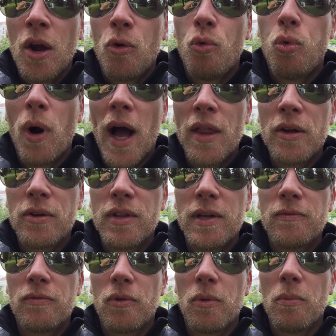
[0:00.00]
rather
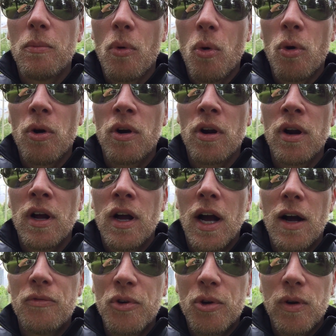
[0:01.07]
than for more
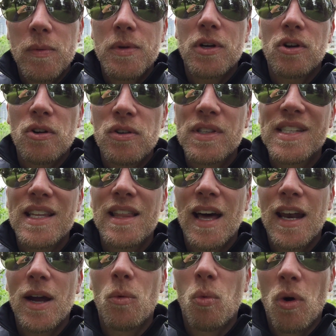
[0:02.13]
of the cryptocurrency
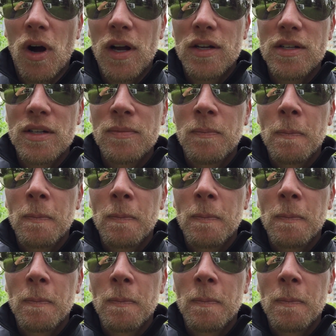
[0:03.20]
that I want.